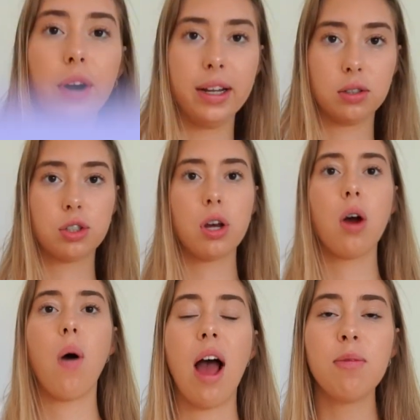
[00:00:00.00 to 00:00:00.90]
Alright,
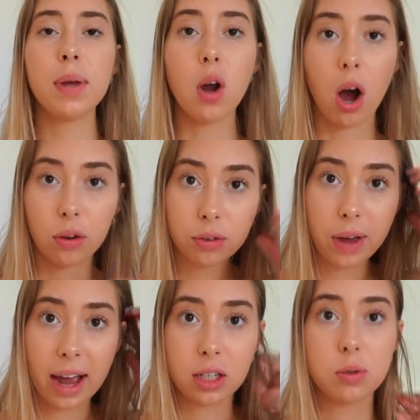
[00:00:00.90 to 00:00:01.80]
so I've been off of
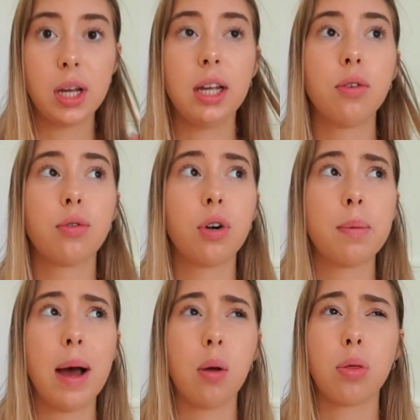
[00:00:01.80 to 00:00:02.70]
Accutane for
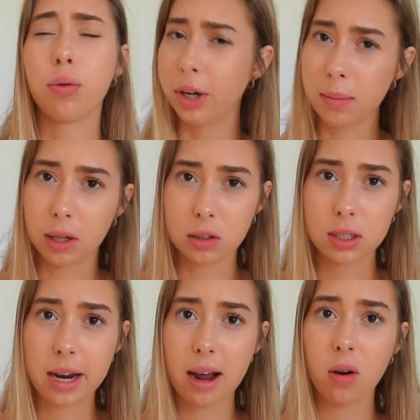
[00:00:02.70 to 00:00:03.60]
about three
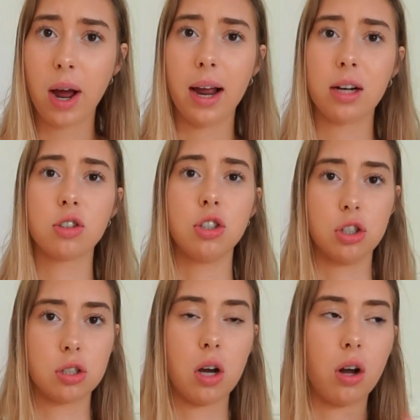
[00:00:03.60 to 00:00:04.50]
months now. I actually
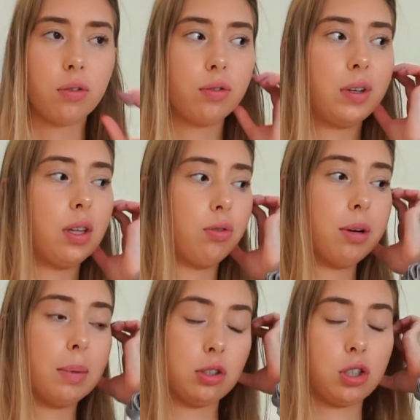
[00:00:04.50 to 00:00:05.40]
just got off of it
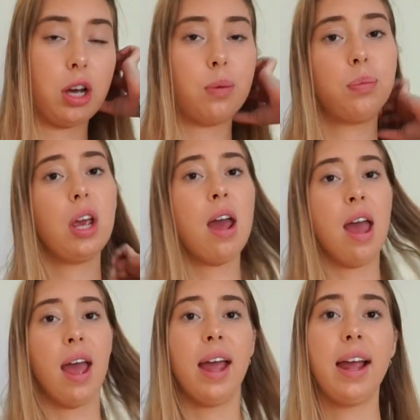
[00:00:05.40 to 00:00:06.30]
three months ago.
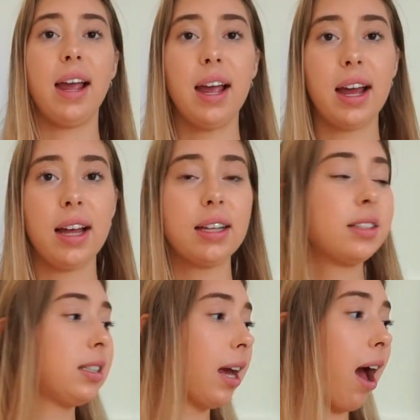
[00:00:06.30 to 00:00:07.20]

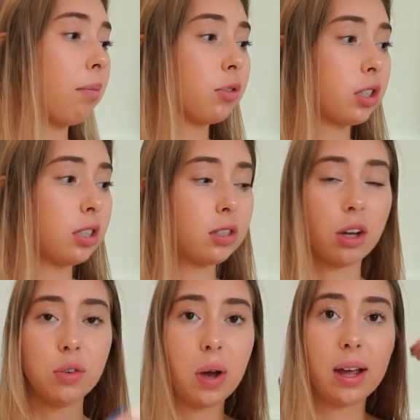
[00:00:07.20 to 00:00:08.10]
And yeah, I'm just going to
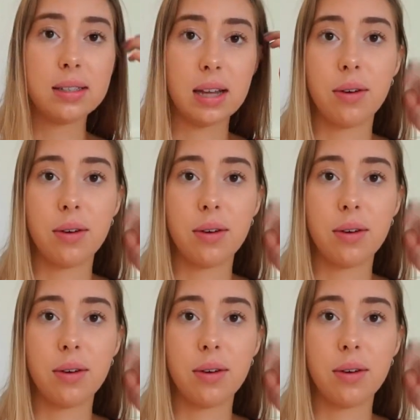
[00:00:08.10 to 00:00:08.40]
tell you guys